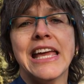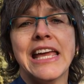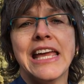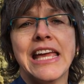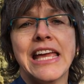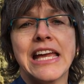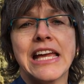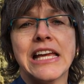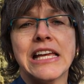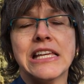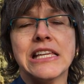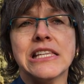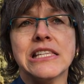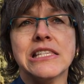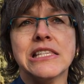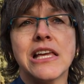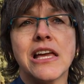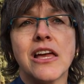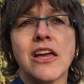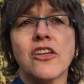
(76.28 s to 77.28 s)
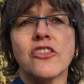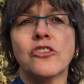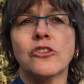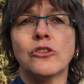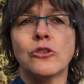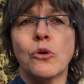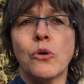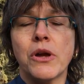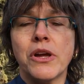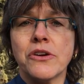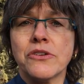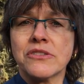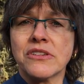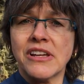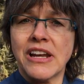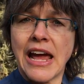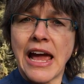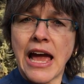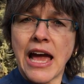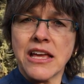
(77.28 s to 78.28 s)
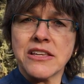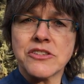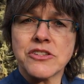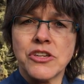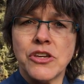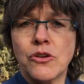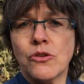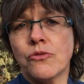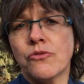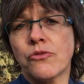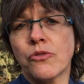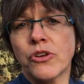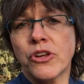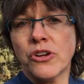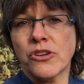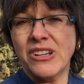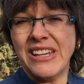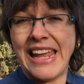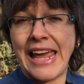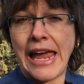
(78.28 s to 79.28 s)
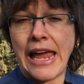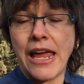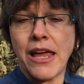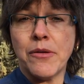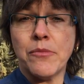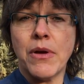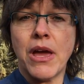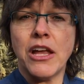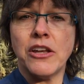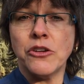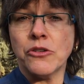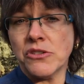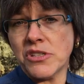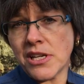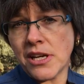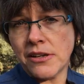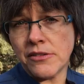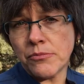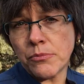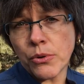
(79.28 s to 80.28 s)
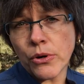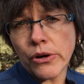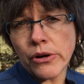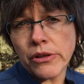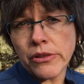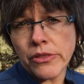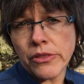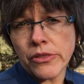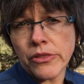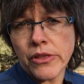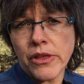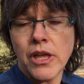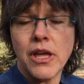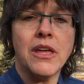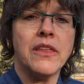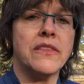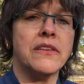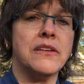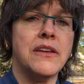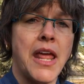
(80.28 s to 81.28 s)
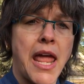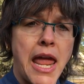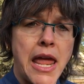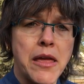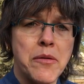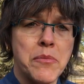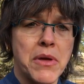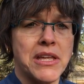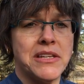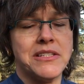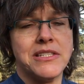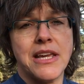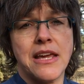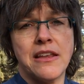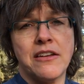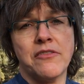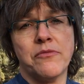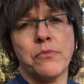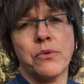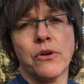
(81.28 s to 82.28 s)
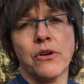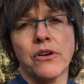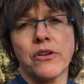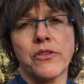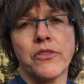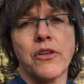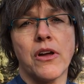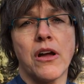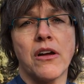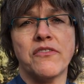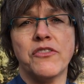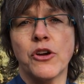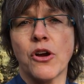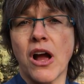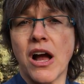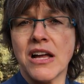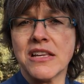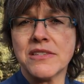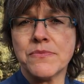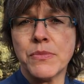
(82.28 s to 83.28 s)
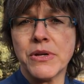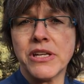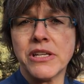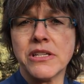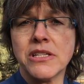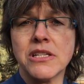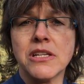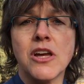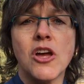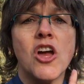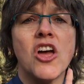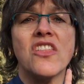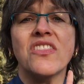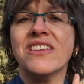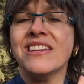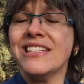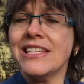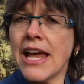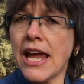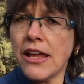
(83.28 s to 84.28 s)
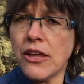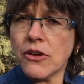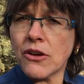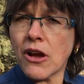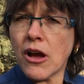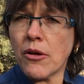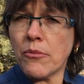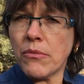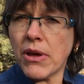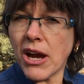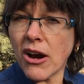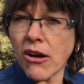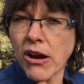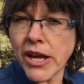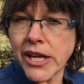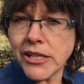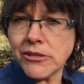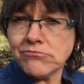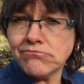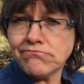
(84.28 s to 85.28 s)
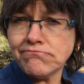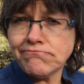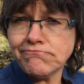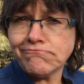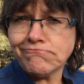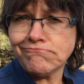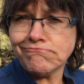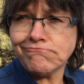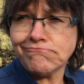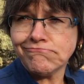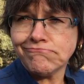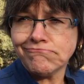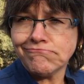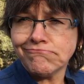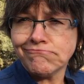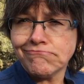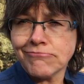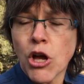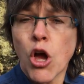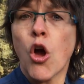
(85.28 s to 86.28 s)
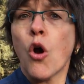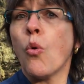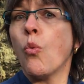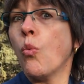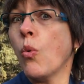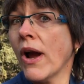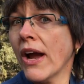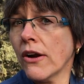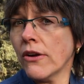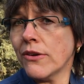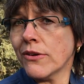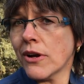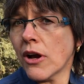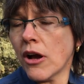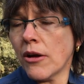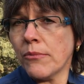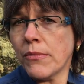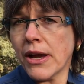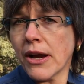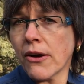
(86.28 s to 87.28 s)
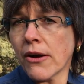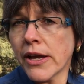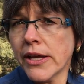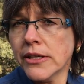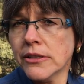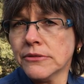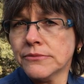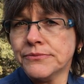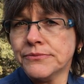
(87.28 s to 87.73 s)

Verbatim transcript: is the lawyer is going to ask you for your name and your date of birth, the name and date of birth of your husband, the date you got married, where you got married,